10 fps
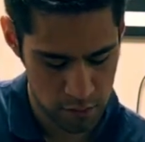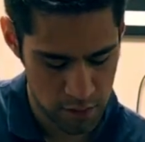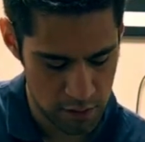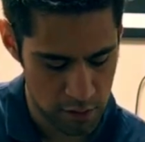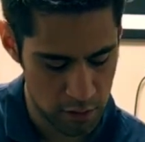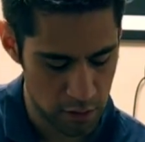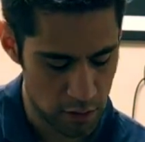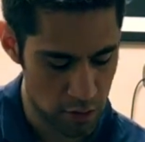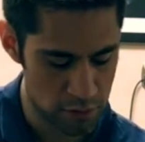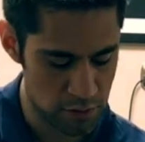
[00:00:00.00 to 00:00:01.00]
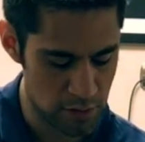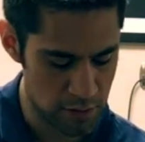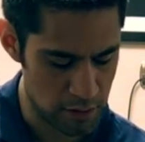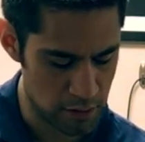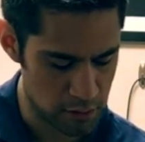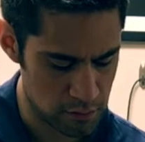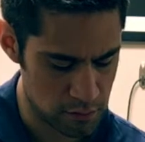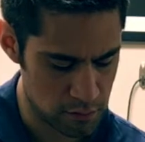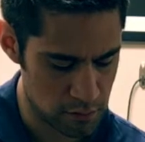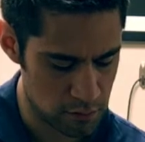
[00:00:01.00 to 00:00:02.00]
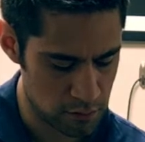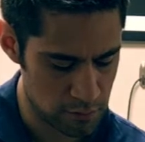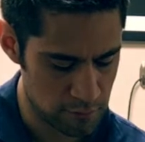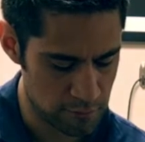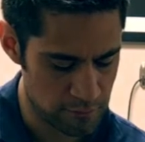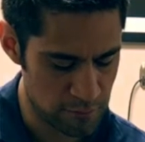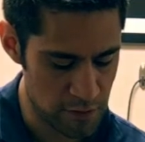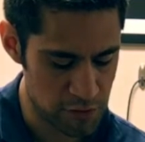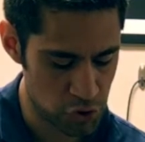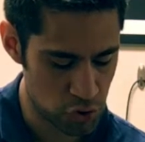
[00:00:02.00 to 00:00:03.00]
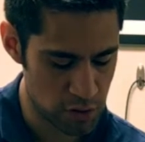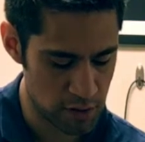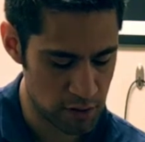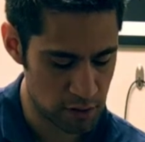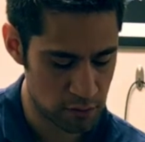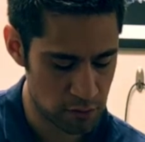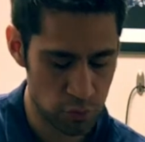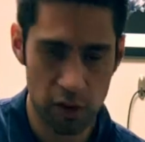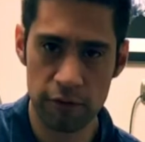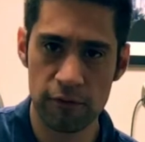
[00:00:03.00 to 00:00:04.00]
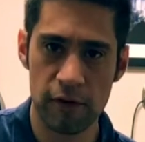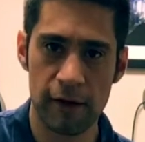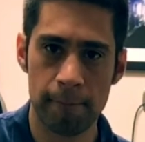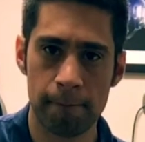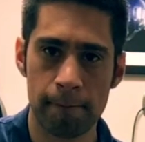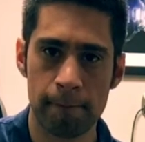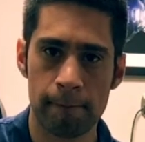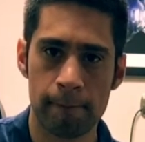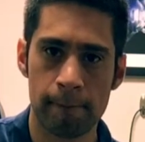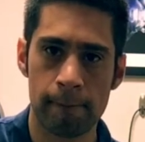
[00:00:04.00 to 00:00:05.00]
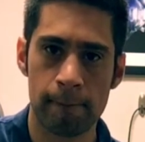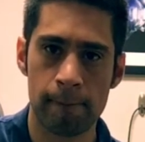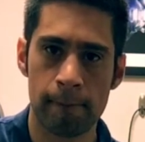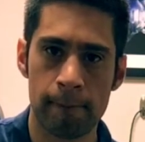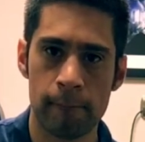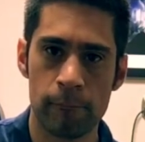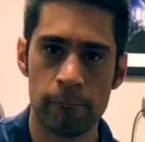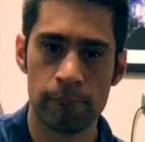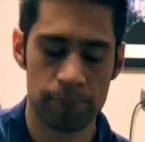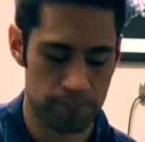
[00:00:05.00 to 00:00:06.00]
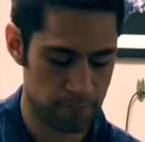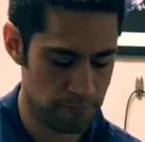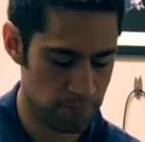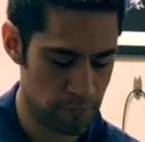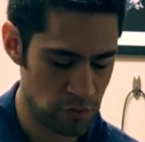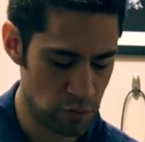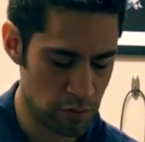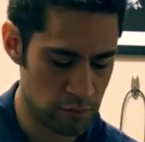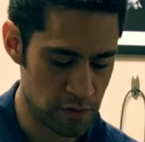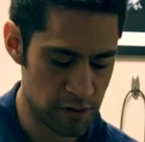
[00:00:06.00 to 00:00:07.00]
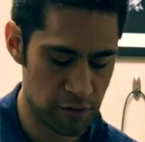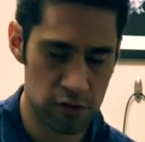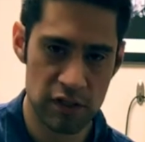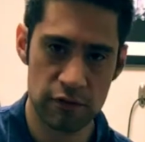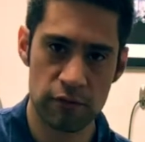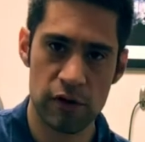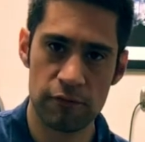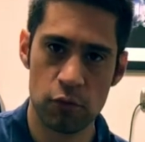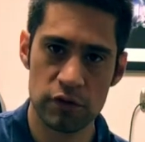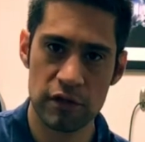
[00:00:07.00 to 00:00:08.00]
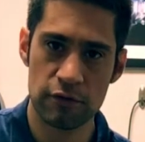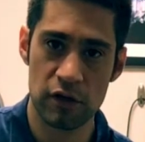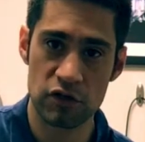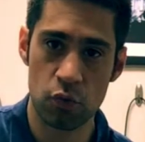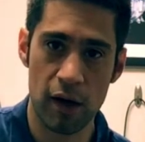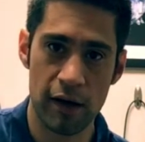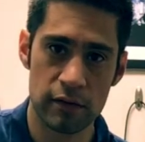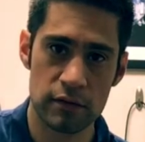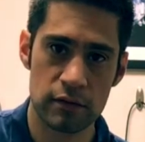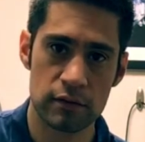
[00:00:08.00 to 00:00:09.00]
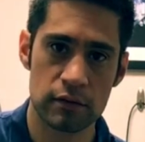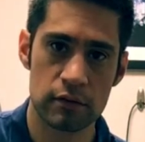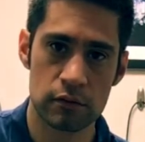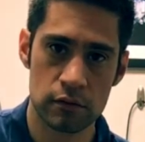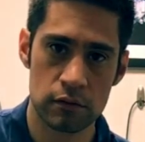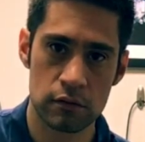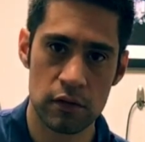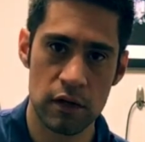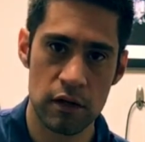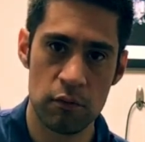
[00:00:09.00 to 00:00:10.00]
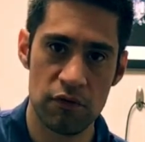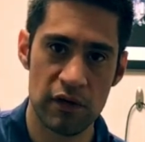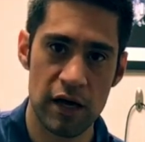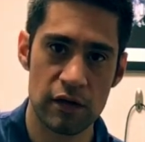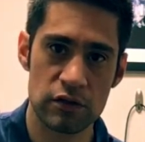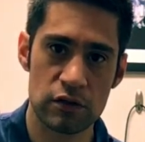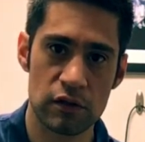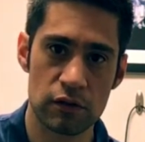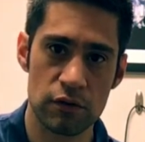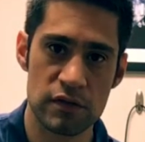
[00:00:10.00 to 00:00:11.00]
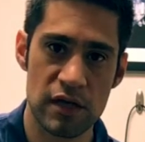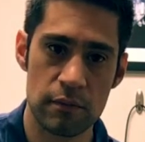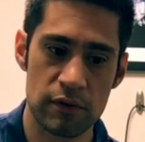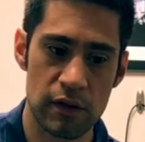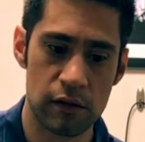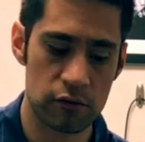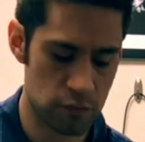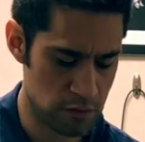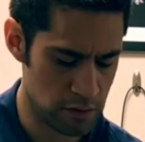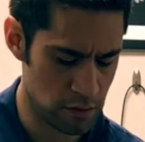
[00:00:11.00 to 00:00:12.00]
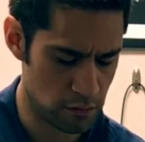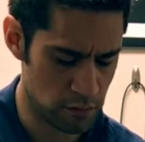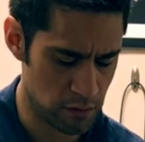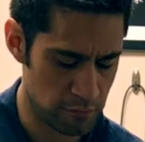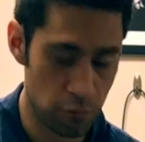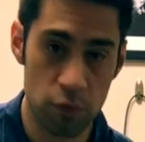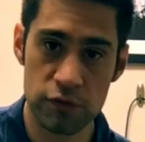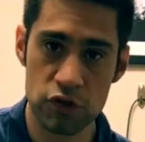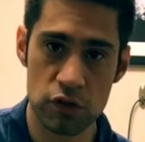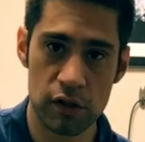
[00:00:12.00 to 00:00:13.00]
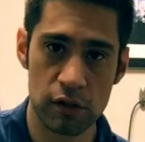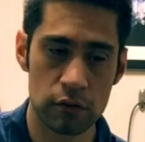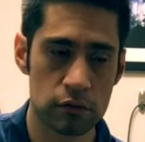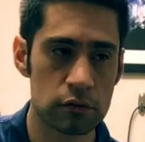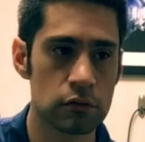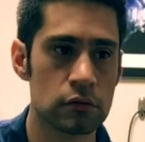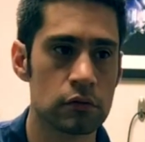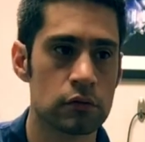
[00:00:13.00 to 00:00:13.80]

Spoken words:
And then you're going to go up to the 5th string, 12th fret, 12th fret, 13th fret, 14th fret twice. Move it down a string, do the same thing on the 4th string, and